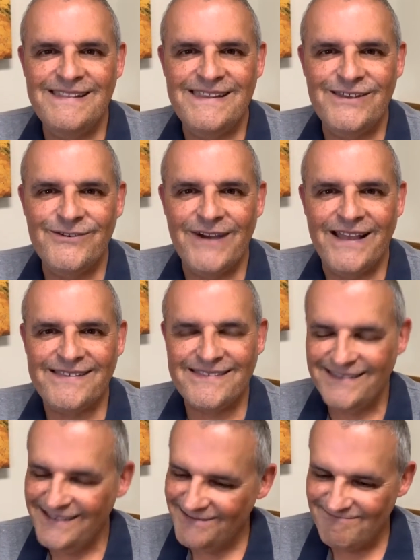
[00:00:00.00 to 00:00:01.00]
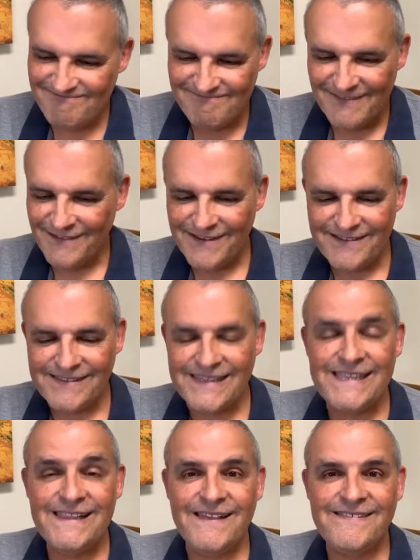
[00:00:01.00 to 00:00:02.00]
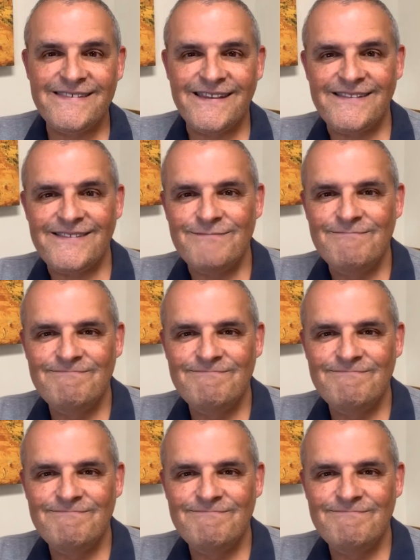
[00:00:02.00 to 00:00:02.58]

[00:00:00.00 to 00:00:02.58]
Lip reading: the US. Little Einsteins.